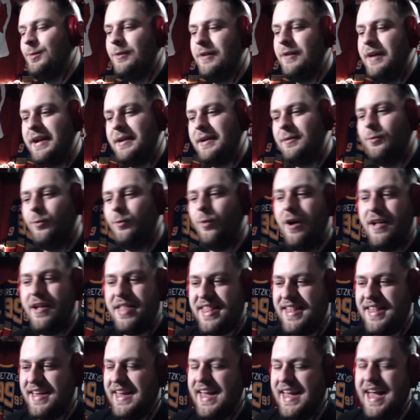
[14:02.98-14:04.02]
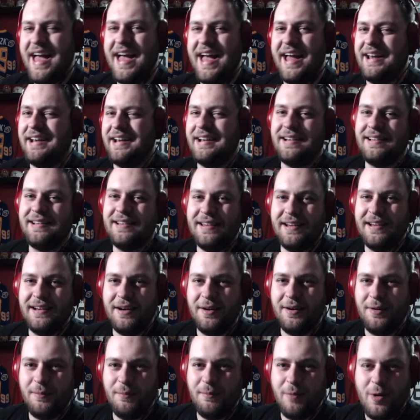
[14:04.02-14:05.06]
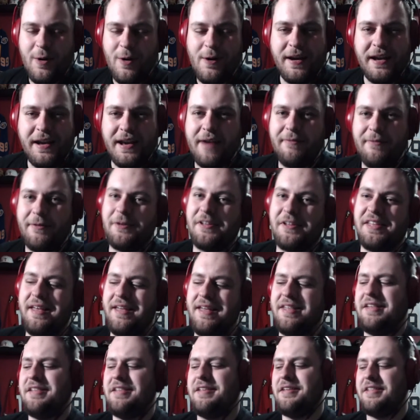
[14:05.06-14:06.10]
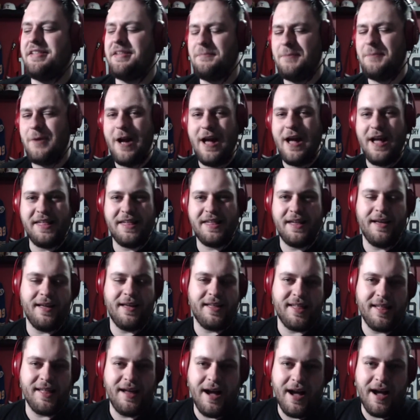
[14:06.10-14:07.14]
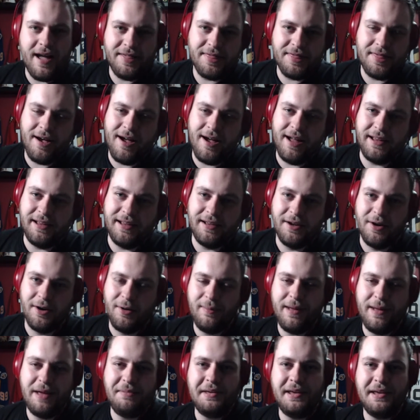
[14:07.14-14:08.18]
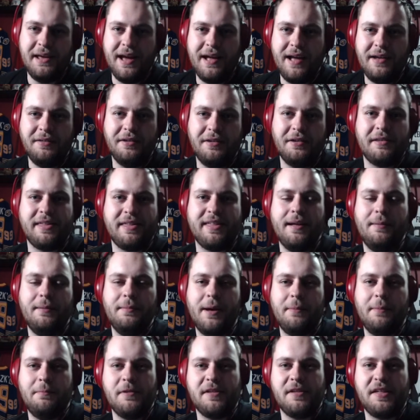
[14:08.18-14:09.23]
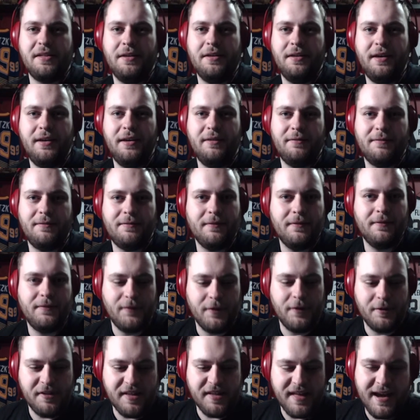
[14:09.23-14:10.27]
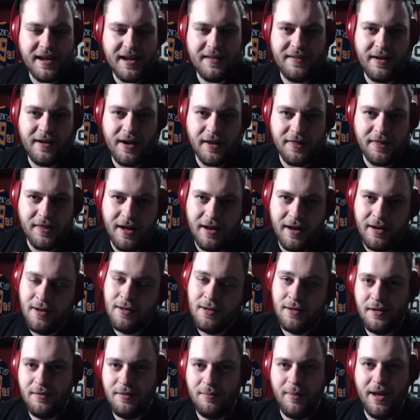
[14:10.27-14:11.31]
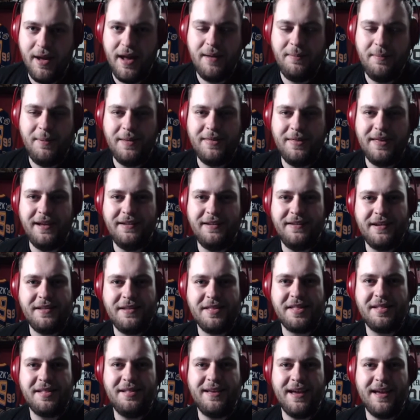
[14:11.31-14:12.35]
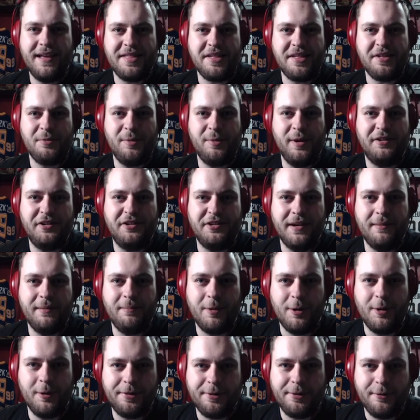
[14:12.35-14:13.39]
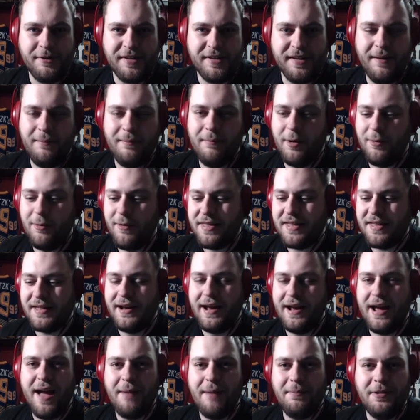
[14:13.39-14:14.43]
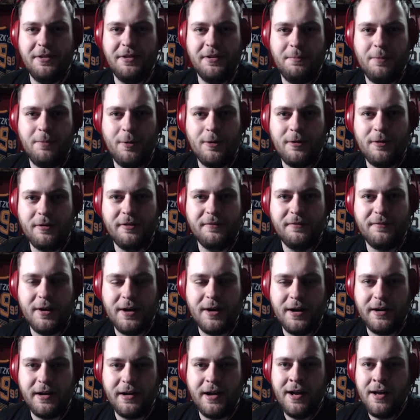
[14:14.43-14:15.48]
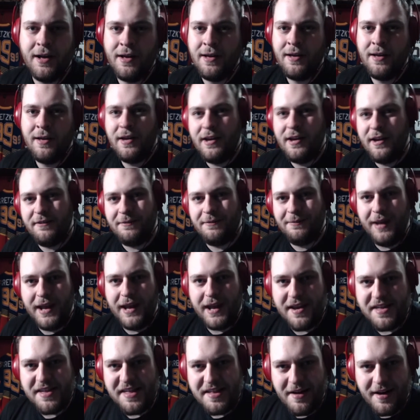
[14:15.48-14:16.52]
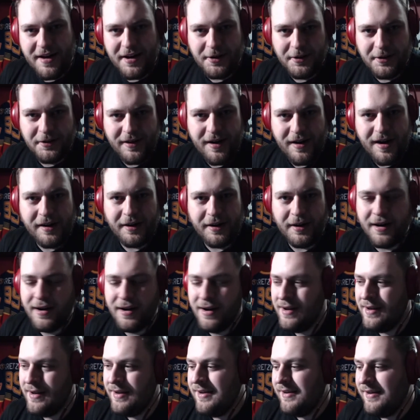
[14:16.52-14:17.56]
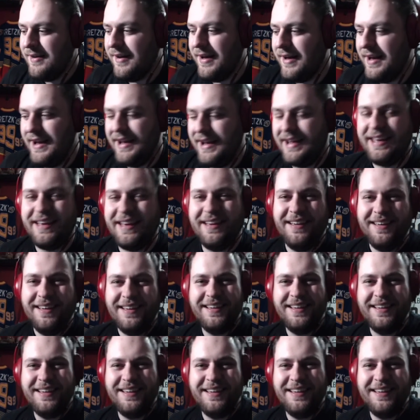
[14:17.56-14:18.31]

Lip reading: like, once again, you know, Maury never ceases to surprise us. I thought, you know, maybe he had a little something up his sleeve. For a second there, I thought, maybe they did get switched at birth or something. But what's going to happen to poor Laverne if Meek is not her daughter? Like,